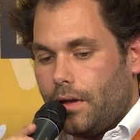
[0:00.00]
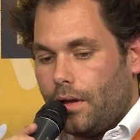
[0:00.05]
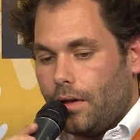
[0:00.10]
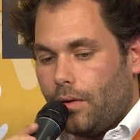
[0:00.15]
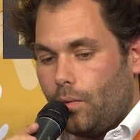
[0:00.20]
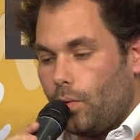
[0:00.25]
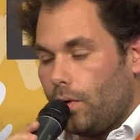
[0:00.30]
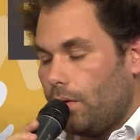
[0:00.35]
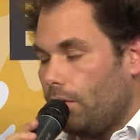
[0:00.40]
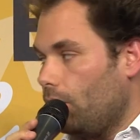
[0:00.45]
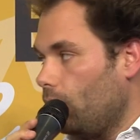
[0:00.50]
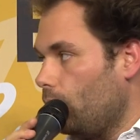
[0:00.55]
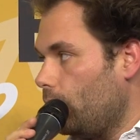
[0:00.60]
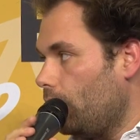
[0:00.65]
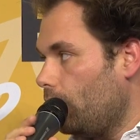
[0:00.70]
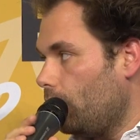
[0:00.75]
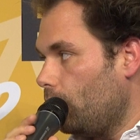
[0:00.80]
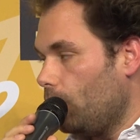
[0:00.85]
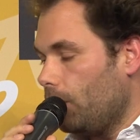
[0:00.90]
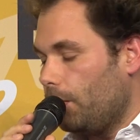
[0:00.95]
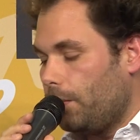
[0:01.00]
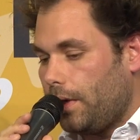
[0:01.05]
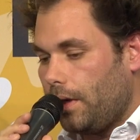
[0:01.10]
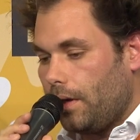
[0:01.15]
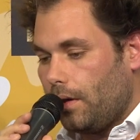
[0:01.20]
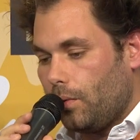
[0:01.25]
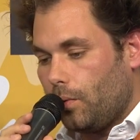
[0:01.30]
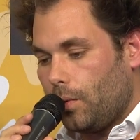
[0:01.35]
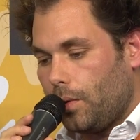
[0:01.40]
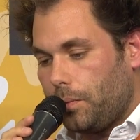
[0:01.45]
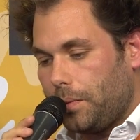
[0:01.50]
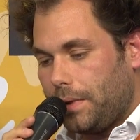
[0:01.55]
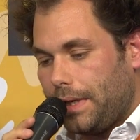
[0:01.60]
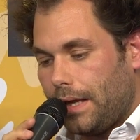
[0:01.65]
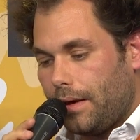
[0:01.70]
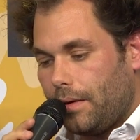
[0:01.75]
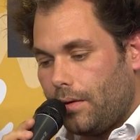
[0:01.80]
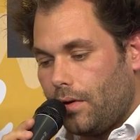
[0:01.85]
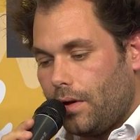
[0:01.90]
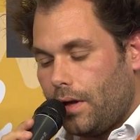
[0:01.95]
will be
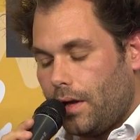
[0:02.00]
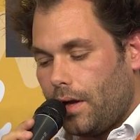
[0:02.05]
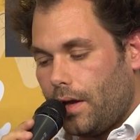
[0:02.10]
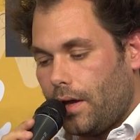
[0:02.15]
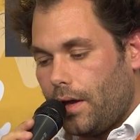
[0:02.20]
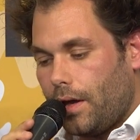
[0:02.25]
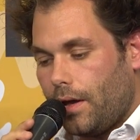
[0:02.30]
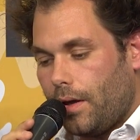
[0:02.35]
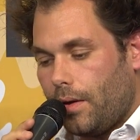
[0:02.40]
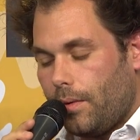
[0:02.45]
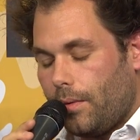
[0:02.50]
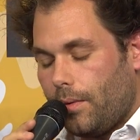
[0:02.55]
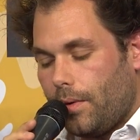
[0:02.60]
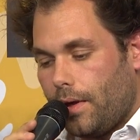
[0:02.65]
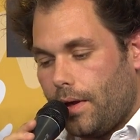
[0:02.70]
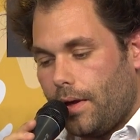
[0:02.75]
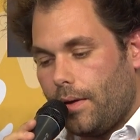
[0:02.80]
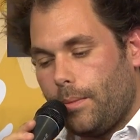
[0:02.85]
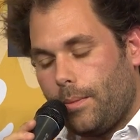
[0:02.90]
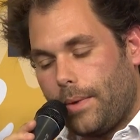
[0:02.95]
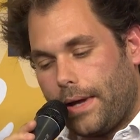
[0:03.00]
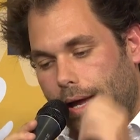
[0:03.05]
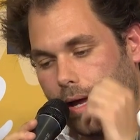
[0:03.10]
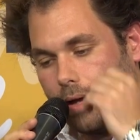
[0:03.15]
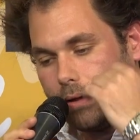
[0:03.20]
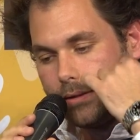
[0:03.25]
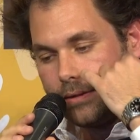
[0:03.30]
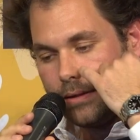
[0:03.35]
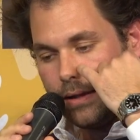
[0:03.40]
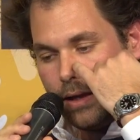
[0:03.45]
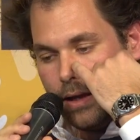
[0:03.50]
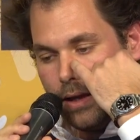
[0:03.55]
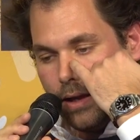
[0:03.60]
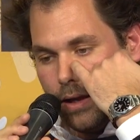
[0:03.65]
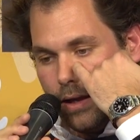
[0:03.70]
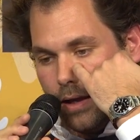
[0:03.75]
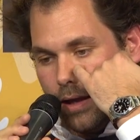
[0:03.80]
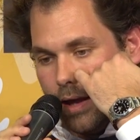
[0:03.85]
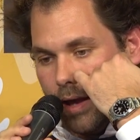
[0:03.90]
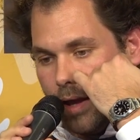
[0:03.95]
done by us.
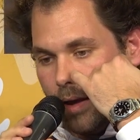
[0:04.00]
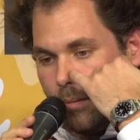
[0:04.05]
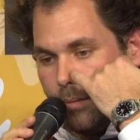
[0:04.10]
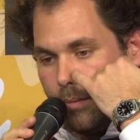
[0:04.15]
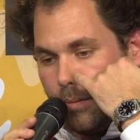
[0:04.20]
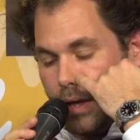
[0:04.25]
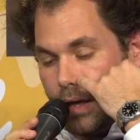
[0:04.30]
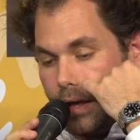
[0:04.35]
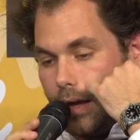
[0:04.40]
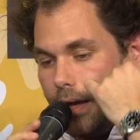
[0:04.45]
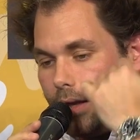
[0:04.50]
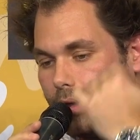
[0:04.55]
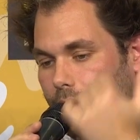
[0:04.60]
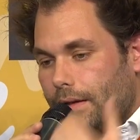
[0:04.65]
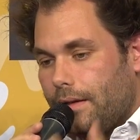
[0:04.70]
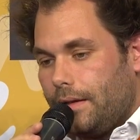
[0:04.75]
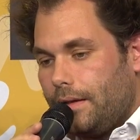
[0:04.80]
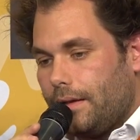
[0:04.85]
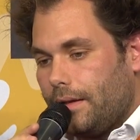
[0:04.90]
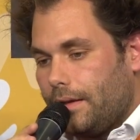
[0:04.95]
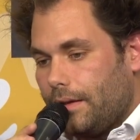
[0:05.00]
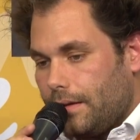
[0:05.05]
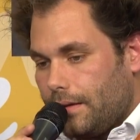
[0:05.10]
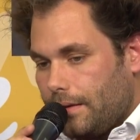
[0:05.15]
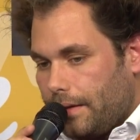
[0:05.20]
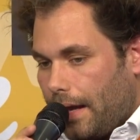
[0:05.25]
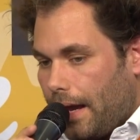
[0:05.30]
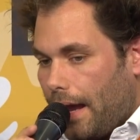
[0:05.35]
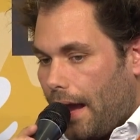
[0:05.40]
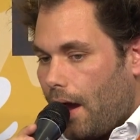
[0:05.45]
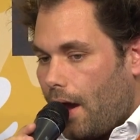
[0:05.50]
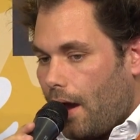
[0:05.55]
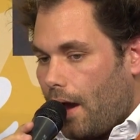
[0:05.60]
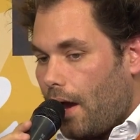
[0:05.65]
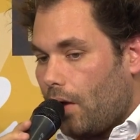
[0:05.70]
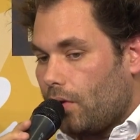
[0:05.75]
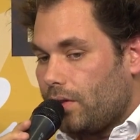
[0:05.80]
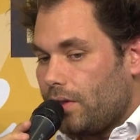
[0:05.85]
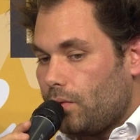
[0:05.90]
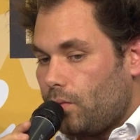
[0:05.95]

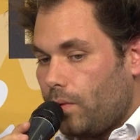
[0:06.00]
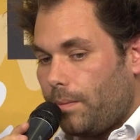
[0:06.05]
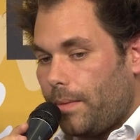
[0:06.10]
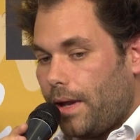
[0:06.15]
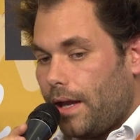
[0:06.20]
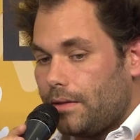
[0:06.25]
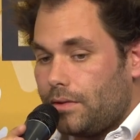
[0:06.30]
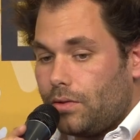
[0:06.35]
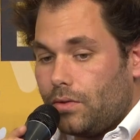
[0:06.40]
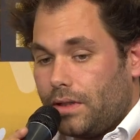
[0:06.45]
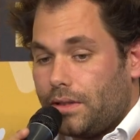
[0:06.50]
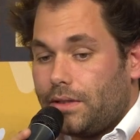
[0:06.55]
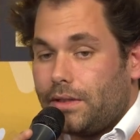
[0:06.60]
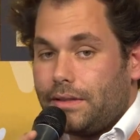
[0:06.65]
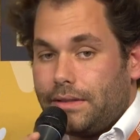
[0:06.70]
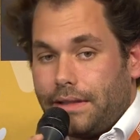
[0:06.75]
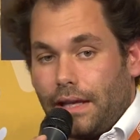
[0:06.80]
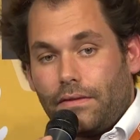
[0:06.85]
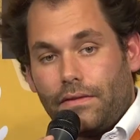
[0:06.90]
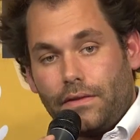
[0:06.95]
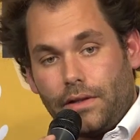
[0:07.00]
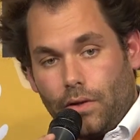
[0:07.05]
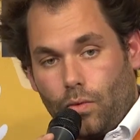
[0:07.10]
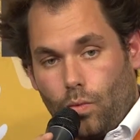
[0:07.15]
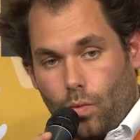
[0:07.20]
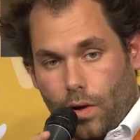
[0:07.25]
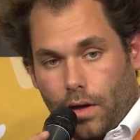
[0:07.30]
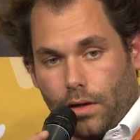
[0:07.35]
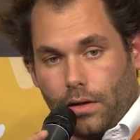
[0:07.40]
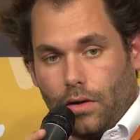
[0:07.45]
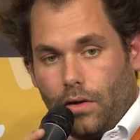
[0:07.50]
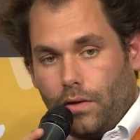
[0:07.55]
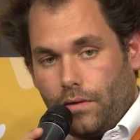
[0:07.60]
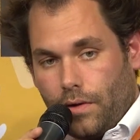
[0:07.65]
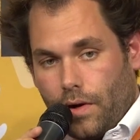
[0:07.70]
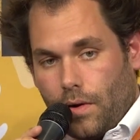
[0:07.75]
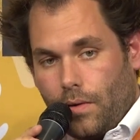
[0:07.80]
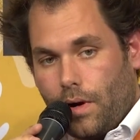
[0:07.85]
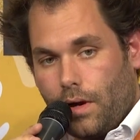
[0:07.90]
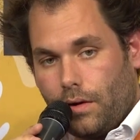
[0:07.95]
How did we manage? So this is definitely one
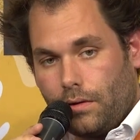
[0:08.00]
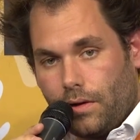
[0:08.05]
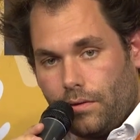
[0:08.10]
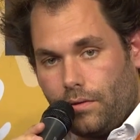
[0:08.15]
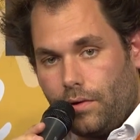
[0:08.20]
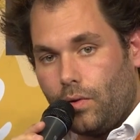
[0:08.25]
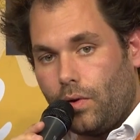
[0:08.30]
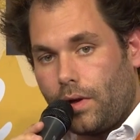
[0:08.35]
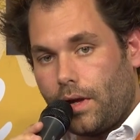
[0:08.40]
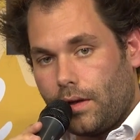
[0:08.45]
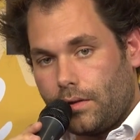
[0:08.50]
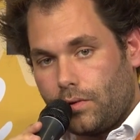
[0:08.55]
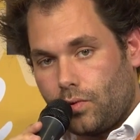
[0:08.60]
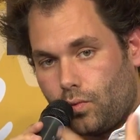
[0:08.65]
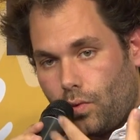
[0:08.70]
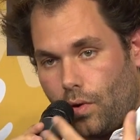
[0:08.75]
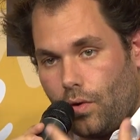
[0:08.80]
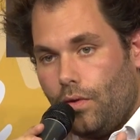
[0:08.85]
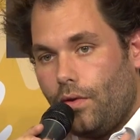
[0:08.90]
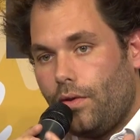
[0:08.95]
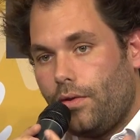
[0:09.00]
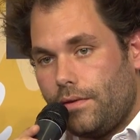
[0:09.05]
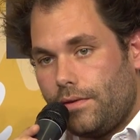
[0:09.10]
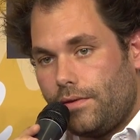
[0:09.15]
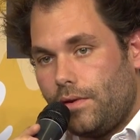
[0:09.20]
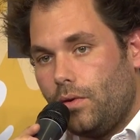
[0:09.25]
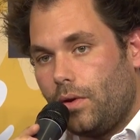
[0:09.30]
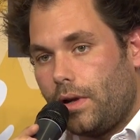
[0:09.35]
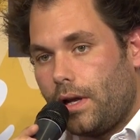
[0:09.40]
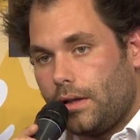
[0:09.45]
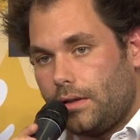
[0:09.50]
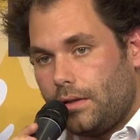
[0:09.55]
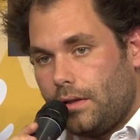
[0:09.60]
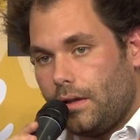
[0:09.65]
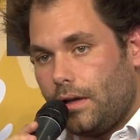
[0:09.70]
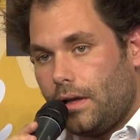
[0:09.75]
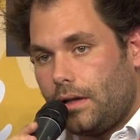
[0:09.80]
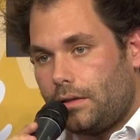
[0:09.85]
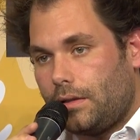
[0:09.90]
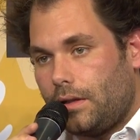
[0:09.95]
of our. If you look at growth, if you look at
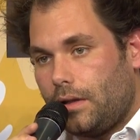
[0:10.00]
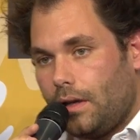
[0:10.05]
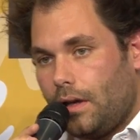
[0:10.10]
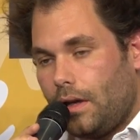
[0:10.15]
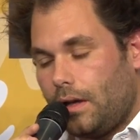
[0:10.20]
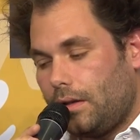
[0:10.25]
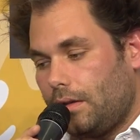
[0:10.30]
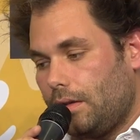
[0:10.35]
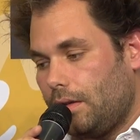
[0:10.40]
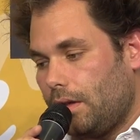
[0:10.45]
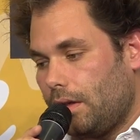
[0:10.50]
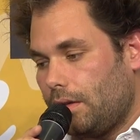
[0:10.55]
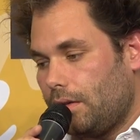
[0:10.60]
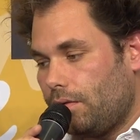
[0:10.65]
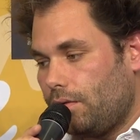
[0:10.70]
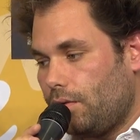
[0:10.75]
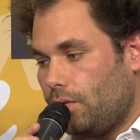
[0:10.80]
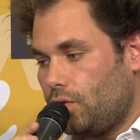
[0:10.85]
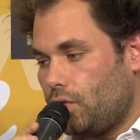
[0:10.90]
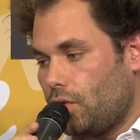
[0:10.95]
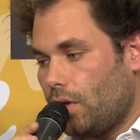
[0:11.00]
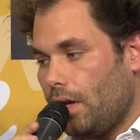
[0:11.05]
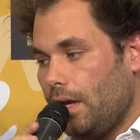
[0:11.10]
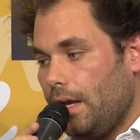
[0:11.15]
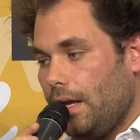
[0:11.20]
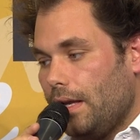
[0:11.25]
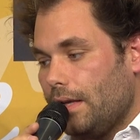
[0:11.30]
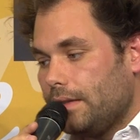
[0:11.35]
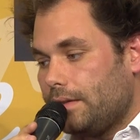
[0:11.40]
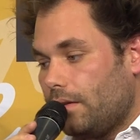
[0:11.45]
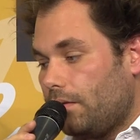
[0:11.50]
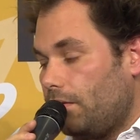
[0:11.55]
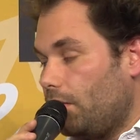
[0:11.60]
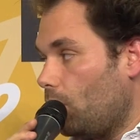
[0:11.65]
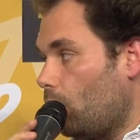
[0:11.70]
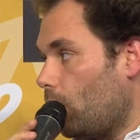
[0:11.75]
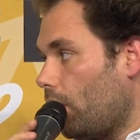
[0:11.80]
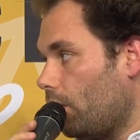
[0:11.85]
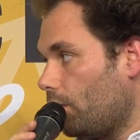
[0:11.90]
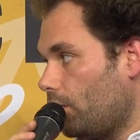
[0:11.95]
the future, it's
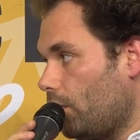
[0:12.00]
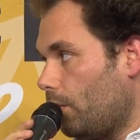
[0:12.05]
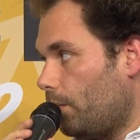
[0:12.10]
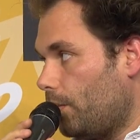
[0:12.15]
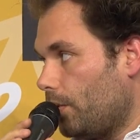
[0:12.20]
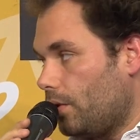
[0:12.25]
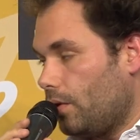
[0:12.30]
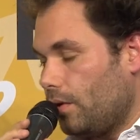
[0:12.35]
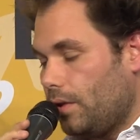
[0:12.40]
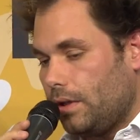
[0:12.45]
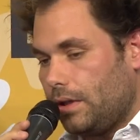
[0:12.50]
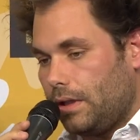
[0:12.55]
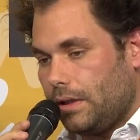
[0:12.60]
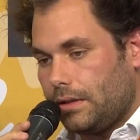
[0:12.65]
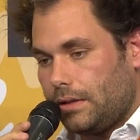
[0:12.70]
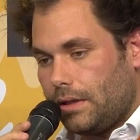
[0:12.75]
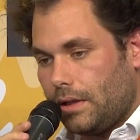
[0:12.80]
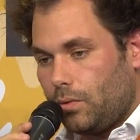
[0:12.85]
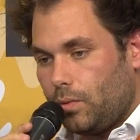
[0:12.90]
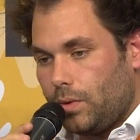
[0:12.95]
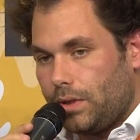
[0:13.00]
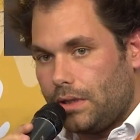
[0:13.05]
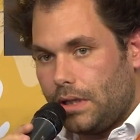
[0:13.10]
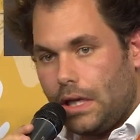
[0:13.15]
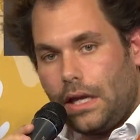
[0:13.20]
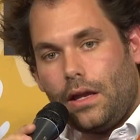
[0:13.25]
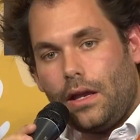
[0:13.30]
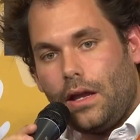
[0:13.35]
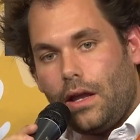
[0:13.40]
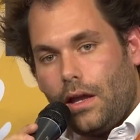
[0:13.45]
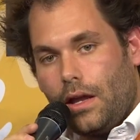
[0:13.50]
definitely one of the opportunities that we see,